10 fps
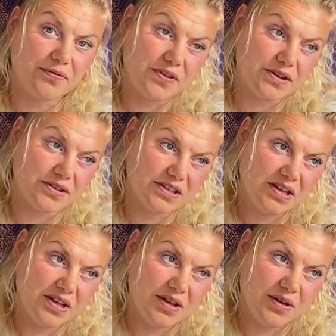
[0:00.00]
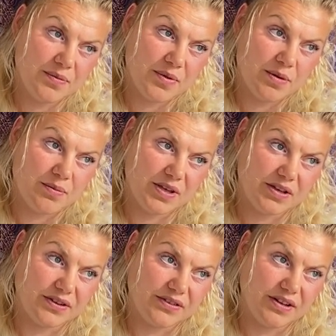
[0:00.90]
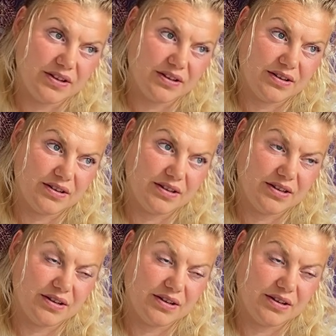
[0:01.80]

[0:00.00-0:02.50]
fear, because the